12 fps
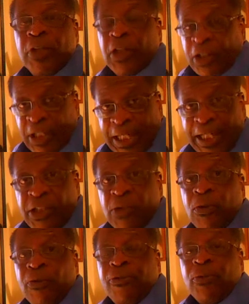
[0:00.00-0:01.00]
And look at line
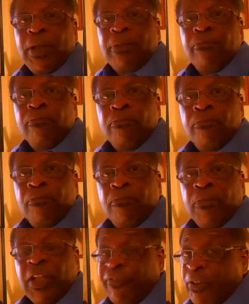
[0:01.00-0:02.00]
203.
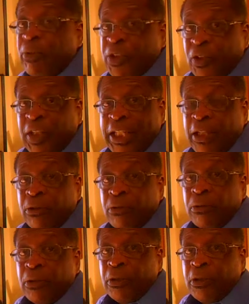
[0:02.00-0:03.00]
If it was
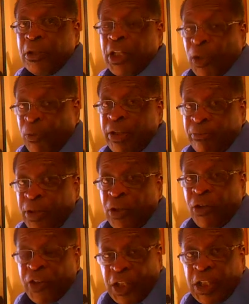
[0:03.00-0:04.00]
illegal, it wouldn't be
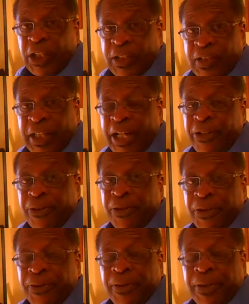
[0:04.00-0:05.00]
on the HUD saying you
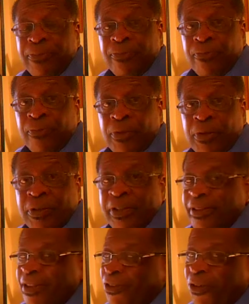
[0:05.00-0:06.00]
can do it.
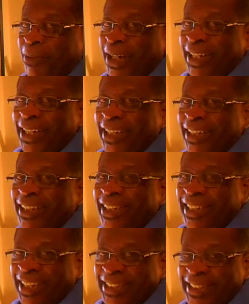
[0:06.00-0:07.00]
Just that nobody
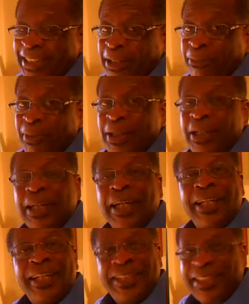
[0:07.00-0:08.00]
does them,
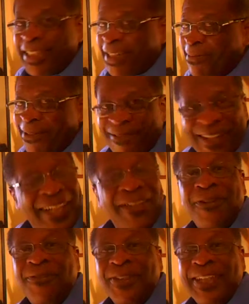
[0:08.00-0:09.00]
and they skip right
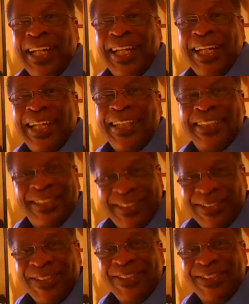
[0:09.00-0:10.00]
over line
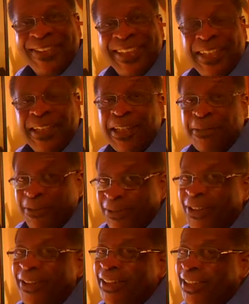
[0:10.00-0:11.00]
203. But
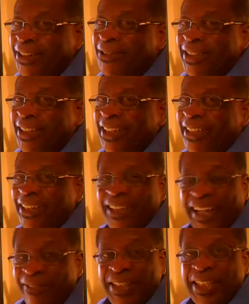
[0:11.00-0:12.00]
we're going to use it
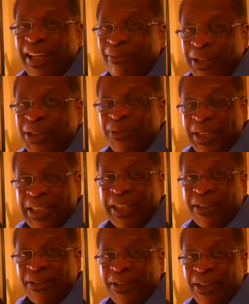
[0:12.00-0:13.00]
every time we do a
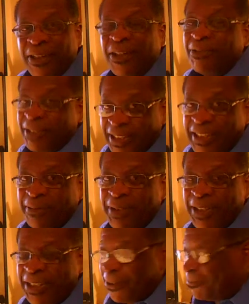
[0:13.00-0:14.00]
deal with a
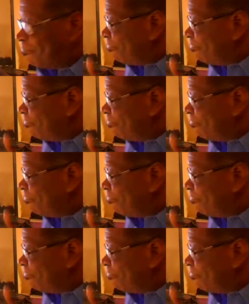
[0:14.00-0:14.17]
subject to.